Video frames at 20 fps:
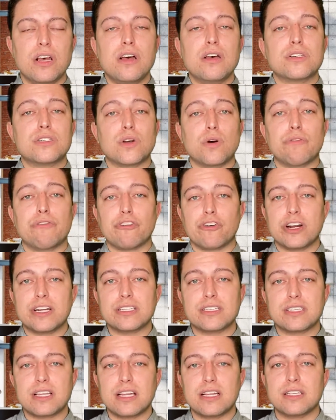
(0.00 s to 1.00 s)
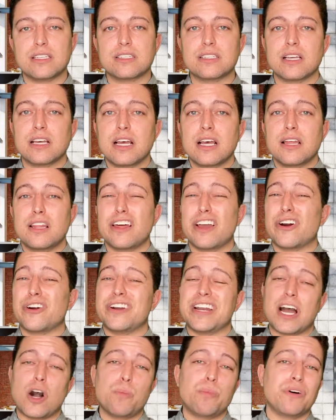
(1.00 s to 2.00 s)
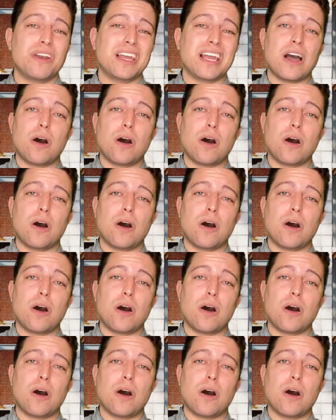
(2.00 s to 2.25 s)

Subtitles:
So for instance, they are now putting